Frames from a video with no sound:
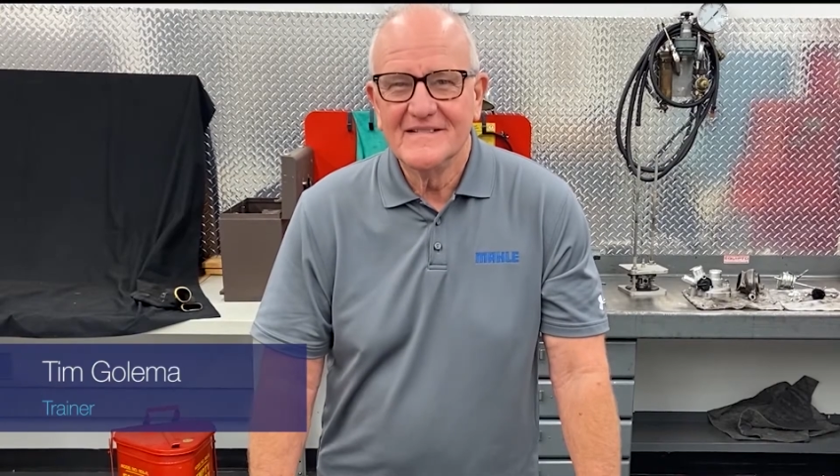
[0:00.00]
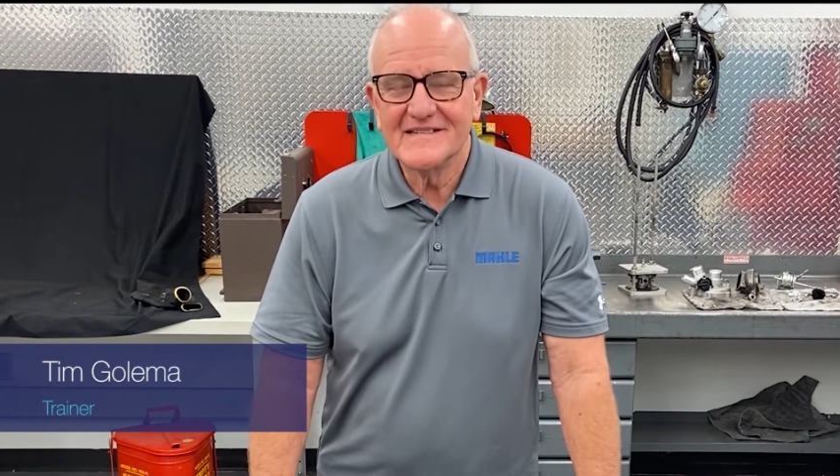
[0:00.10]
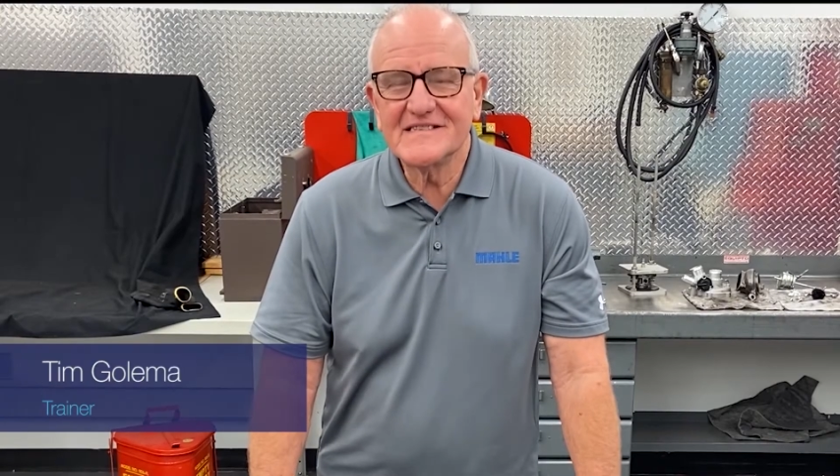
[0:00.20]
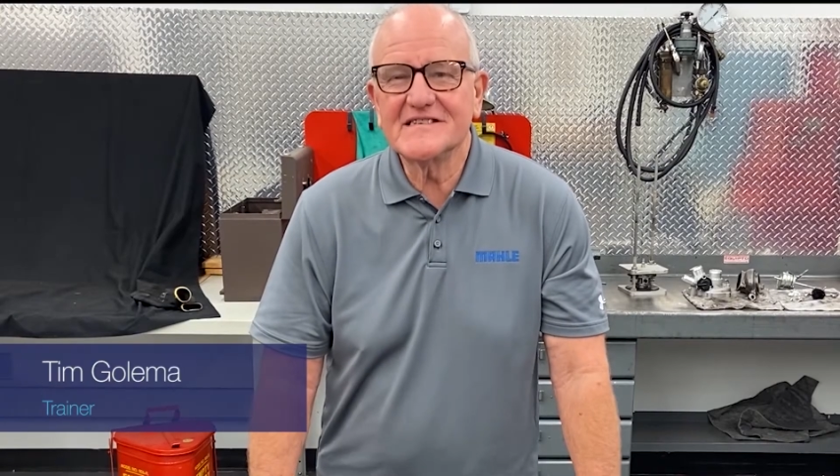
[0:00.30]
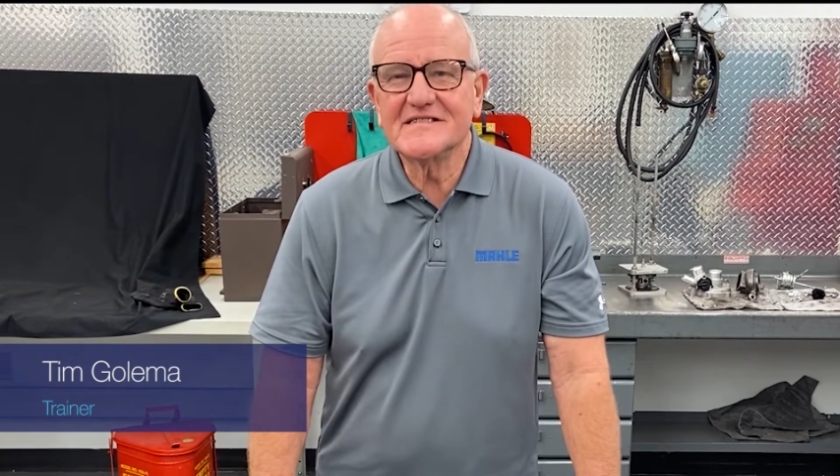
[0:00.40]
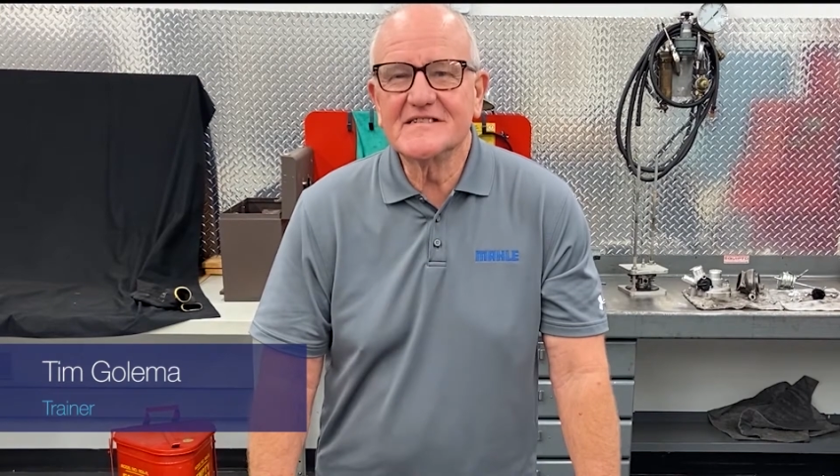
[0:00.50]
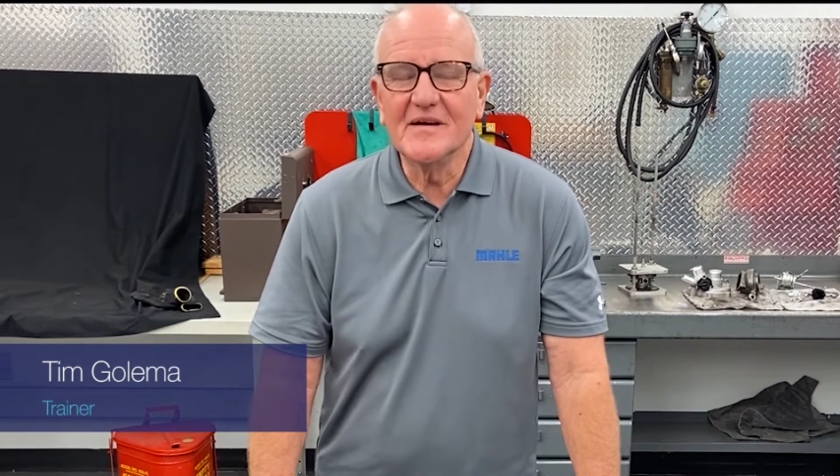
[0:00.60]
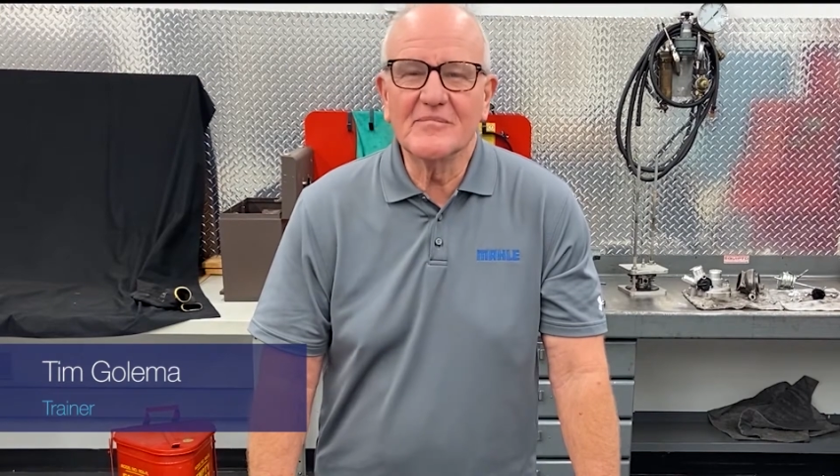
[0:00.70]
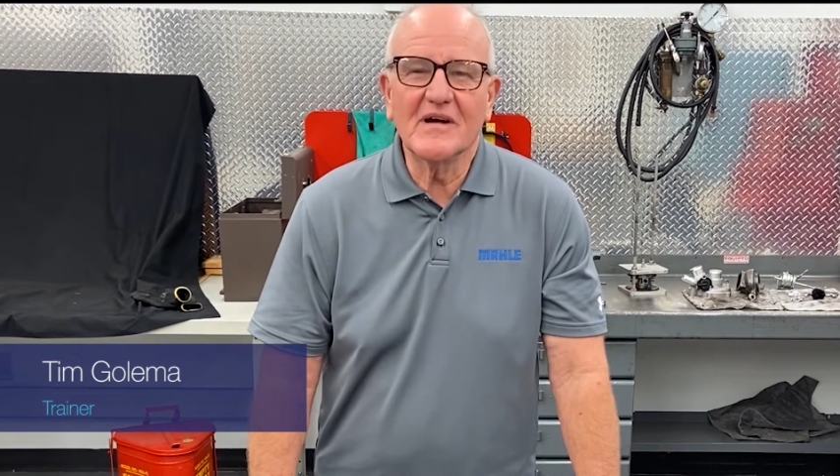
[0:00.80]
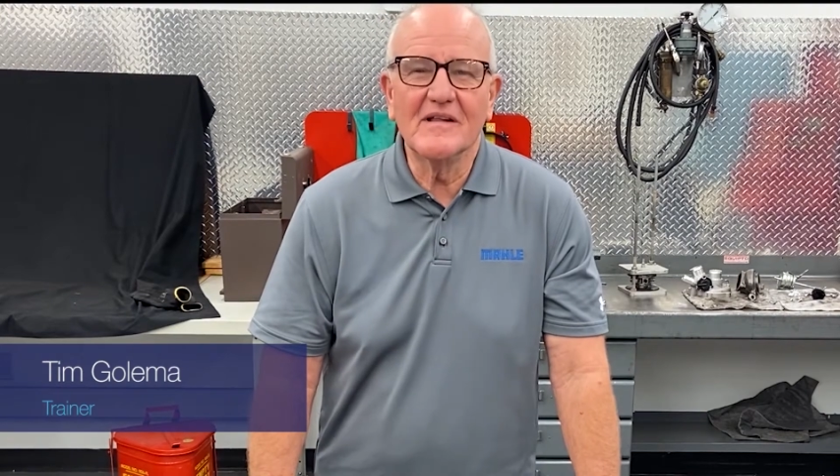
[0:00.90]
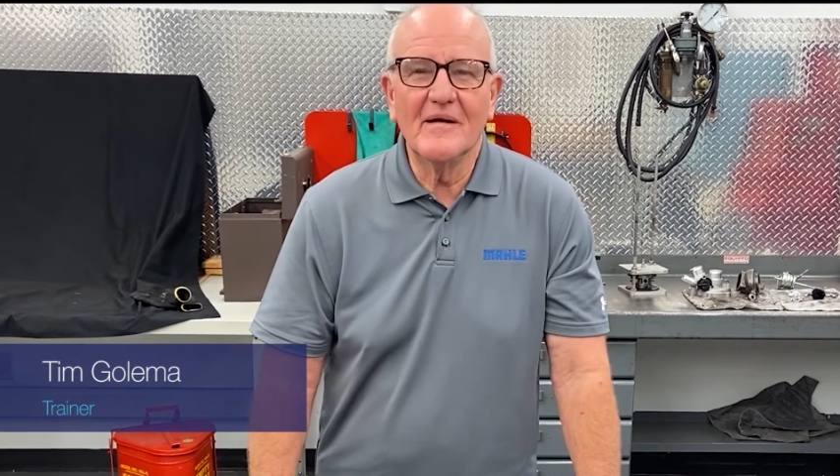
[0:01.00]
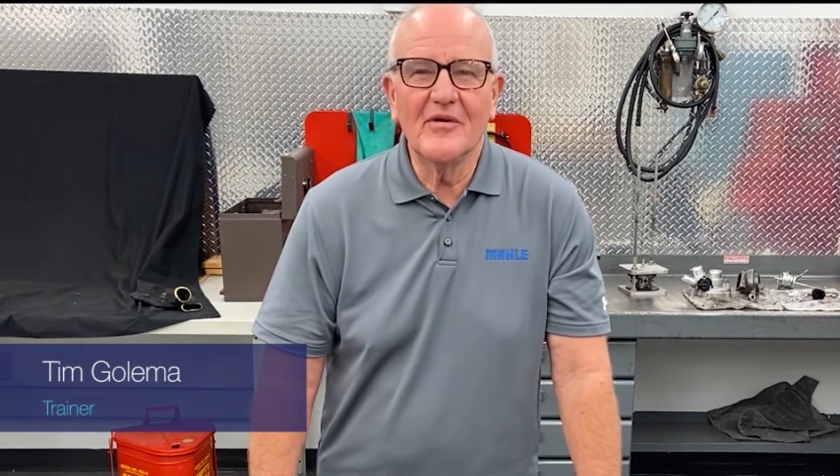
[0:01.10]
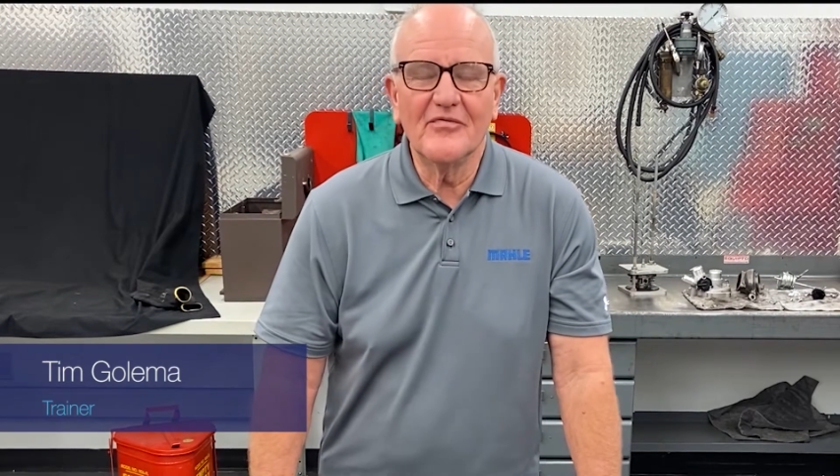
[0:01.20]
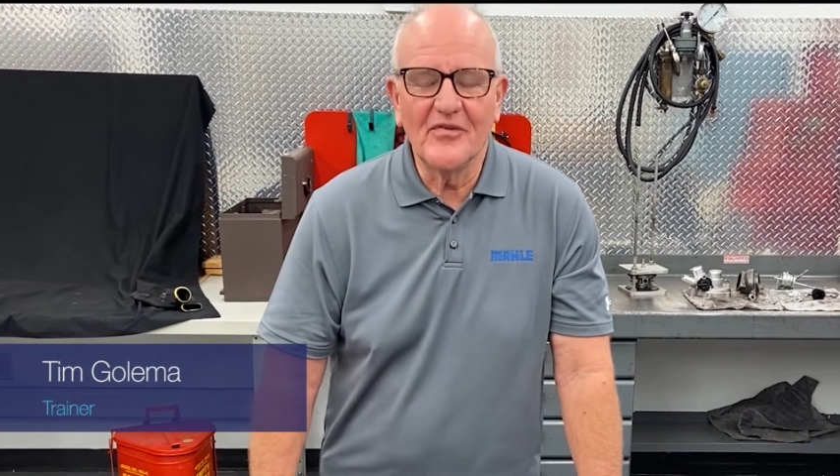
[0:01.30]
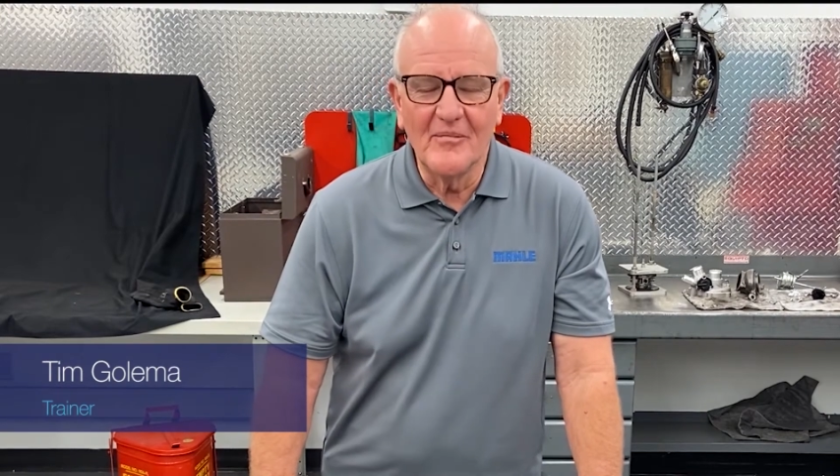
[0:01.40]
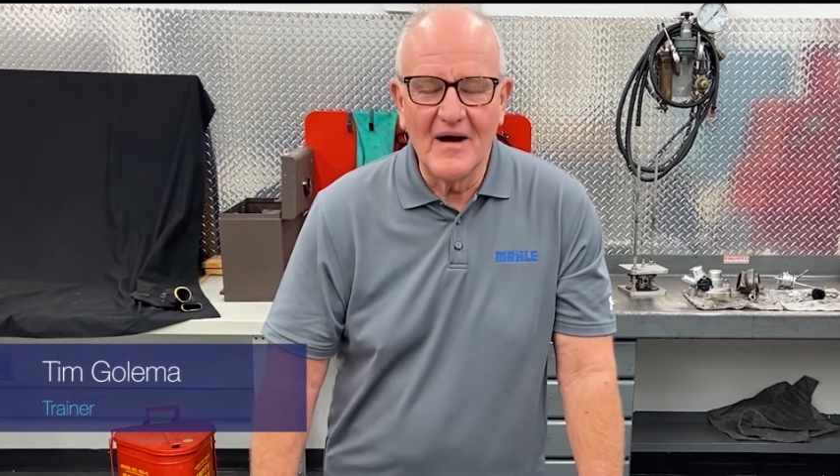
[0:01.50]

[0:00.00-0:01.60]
This is Tim Golema from